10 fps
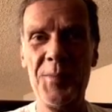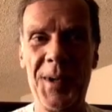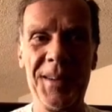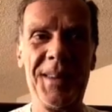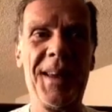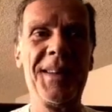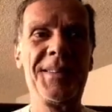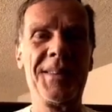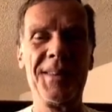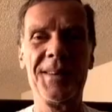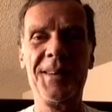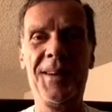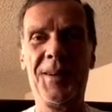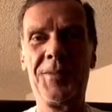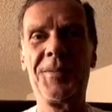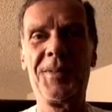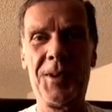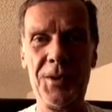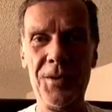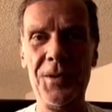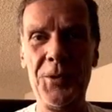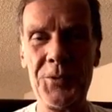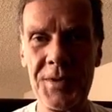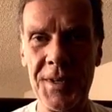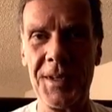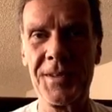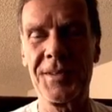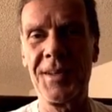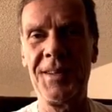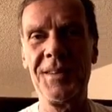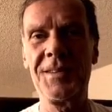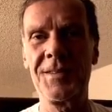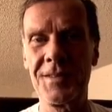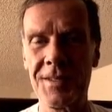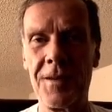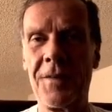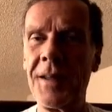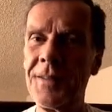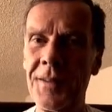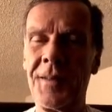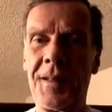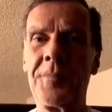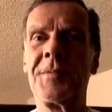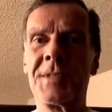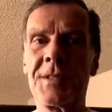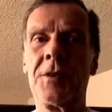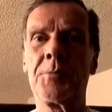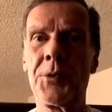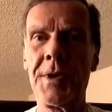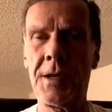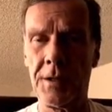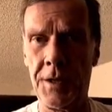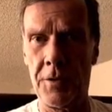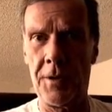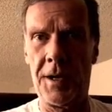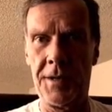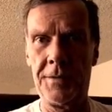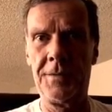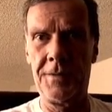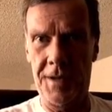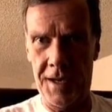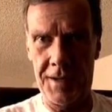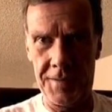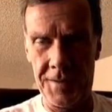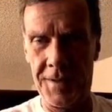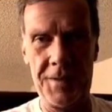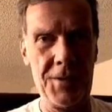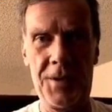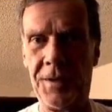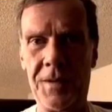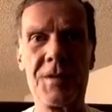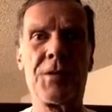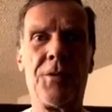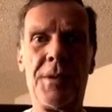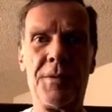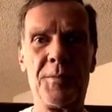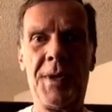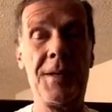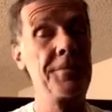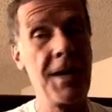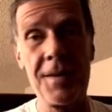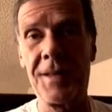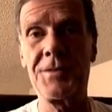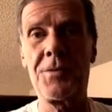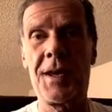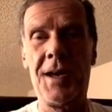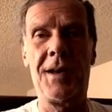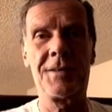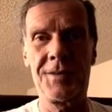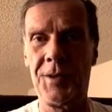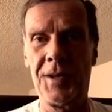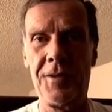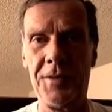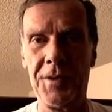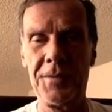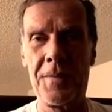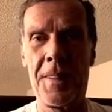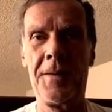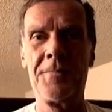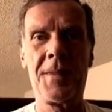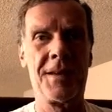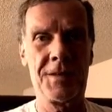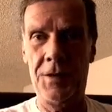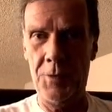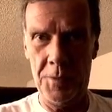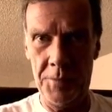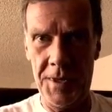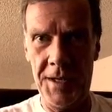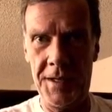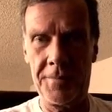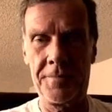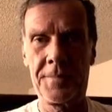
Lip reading: But that, the good news is, and this stuff I'm still pretty clear on, and you can disagree with me, and that's okay. I still love you as a human being.